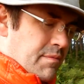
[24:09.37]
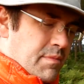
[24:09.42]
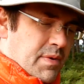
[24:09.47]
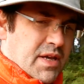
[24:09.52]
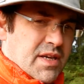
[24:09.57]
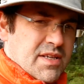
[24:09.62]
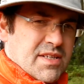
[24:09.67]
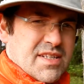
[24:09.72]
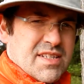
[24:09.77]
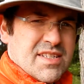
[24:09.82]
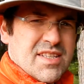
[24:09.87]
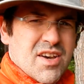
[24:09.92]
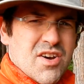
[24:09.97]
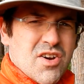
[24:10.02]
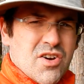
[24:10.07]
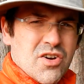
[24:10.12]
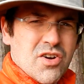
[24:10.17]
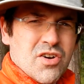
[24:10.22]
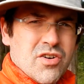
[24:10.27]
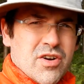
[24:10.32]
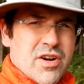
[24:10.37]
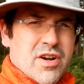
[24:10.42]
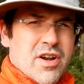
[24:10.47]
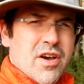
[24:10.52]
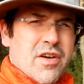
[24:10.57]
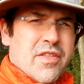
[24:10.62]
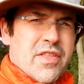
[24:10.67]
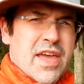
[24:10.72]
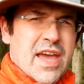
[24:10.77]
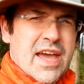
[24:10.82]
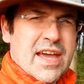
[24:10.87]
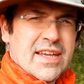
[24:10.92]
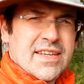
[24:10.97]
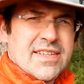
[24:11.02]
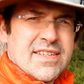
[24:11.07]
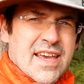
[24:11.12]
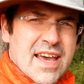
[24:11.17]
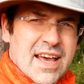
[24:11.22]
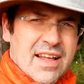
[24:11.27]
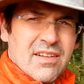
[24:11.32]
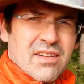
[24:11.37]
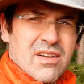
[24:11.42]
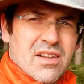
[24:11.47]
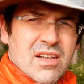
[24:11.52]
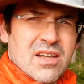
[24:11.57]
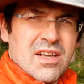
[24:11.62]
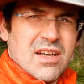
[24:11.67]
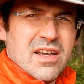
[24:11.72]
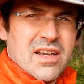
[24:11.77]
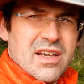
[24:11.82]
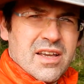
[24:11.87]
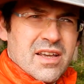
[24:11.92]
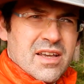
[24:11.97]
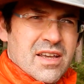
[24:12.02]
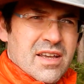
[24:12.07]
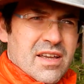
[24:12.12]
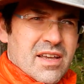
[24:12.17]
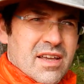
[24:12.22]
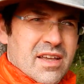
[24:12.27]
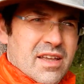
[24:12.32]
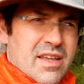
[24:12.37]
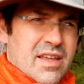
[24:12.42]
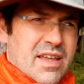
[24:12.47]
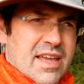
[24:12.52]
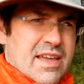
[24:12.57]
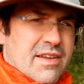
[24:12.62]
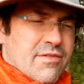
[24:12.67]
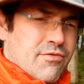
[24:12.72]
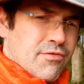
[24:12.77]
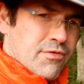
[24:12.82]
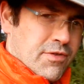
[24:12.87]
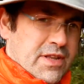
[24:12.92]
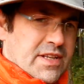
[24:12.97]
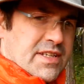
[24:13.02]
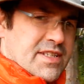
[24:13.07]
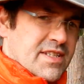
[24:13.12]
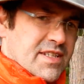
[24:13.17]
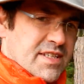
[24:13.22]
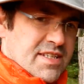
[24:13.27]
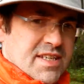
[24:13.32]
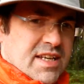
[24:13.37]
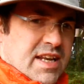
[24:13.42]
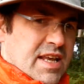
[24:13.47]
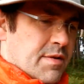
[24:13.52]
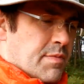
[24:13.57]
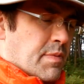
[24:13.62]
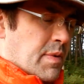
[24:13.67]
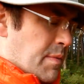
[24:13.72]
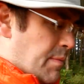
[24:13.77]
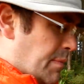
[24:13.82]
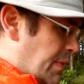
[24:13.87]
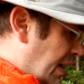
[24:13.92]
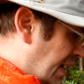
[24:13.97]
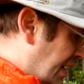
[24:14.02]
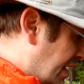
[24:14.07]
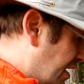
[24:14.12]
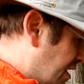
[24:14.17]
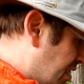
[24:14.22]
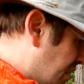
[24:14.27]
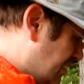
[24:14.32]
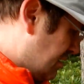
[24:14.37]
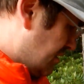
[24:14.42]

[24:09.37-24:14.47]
Because it's the Hunka and not the XL, it fits the sleeping bag.